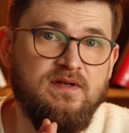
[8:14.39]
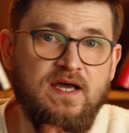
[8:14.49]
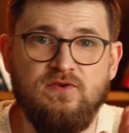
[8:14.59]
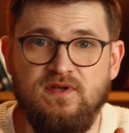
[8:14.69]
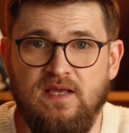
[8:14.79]

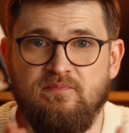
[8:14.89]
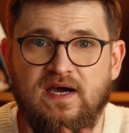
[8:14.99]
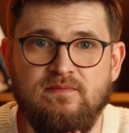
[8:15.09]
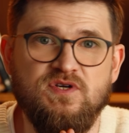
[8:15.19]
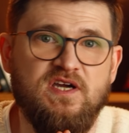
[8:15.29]
Now, today,
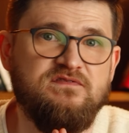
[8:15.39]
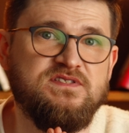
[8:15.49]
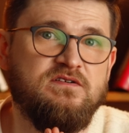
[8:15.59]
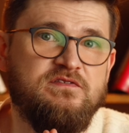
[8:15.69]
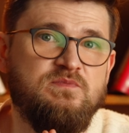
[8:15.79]
Pipedrive
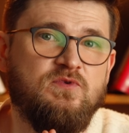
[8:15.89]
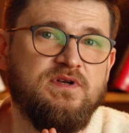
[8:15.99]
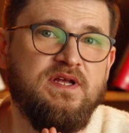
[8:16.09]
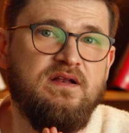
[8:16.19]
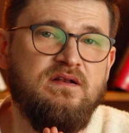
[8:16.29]
serves more
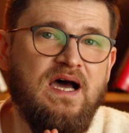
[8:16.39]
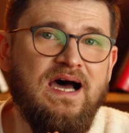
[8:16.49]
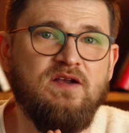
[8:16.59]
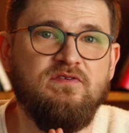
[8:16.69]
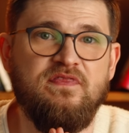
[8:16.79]
than
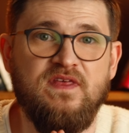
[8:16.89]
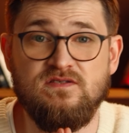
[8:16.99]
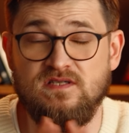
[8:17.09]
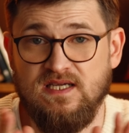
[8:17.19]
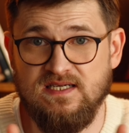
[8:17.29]

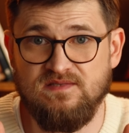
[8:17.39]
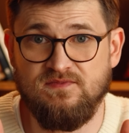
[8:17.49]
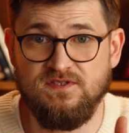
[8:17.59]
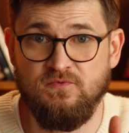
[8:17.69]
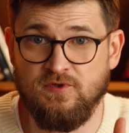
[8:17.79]
100,000
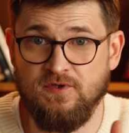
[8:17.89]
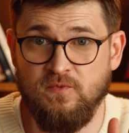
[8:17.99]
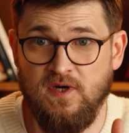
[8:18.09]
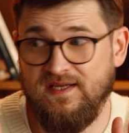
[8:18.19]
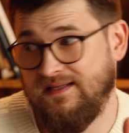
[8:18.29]
customers
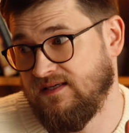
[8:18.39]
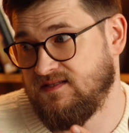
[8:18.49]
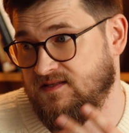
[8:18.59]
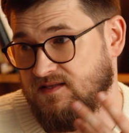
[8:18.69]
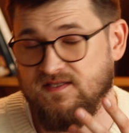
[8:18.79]
worldwide, at
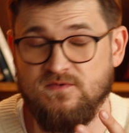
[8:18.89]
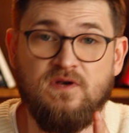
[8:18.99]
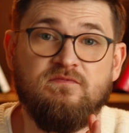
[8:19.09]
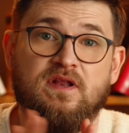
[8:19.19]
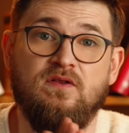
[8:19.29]
least this is
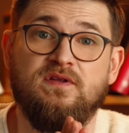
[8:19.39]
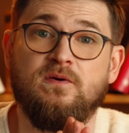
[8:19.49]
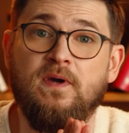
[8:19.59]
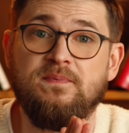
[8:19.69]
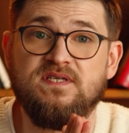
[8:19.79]
what's written on their
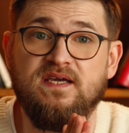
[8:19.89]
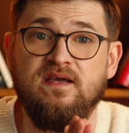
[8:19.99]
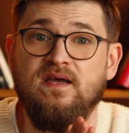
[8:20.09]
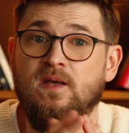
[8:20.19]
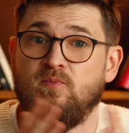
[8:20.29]
website,
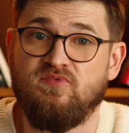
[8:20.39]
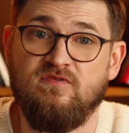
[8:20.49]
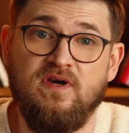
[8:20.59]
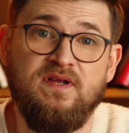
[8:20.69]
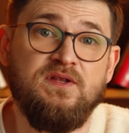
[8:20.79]

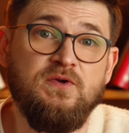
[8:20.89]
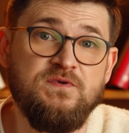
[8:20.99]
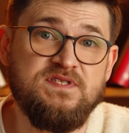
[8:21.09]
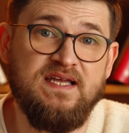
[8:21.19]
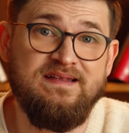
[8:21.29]
providing
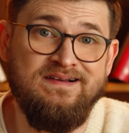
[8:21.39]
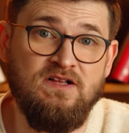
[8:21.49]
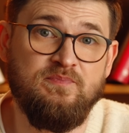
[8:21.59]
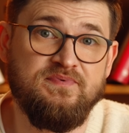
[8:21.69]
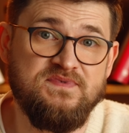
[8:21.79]
tools that
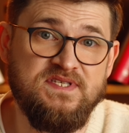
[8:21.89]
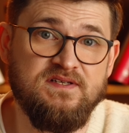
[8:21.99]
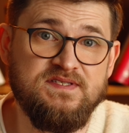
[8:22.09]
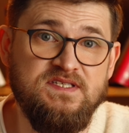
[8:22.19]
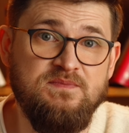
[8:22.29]
help
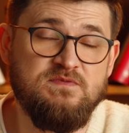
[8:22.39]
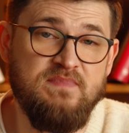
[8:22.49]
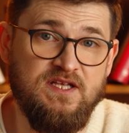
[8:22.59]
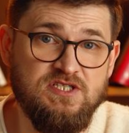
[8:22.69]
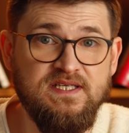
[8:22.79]
sales teams
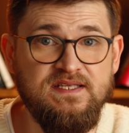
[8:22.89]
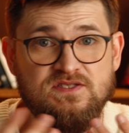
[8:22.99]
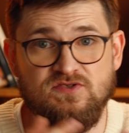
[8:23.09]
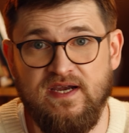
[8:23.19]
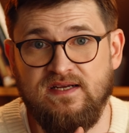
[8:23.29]
manage leads,
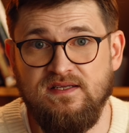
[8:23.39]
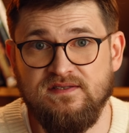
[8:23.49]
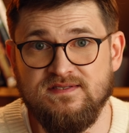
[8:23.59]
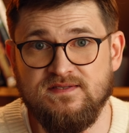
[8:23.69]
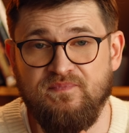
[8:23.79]
track
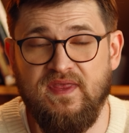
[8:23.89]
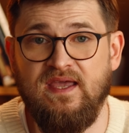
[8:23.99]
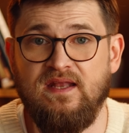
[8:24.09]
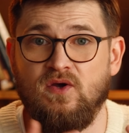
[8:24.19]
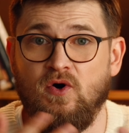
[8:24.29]
deals,
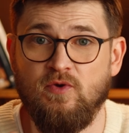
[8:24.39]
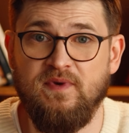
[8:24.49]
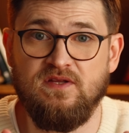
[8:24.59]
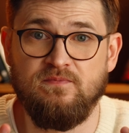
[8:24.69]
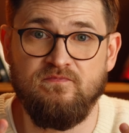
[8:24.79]
and
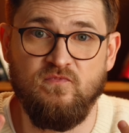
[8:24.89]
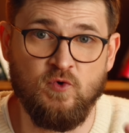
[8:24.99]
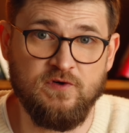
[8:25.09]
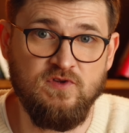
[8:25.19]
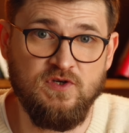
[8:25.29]
automate
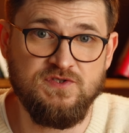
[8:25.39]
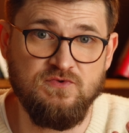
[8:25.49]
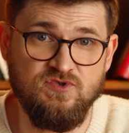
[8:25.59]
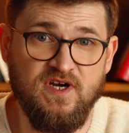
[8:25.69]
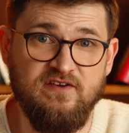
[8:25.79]
workflows to
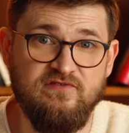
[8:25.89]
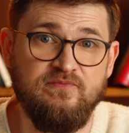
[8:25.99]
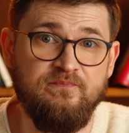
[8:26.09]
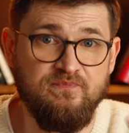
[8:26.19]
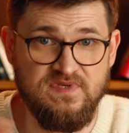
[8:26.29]
drive
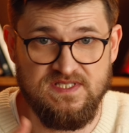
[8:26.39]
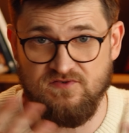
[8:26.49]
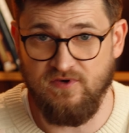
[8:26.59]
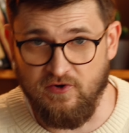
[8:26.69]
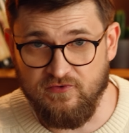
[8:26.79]
business
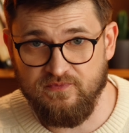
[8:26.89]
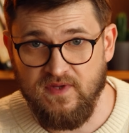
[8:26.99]
growth.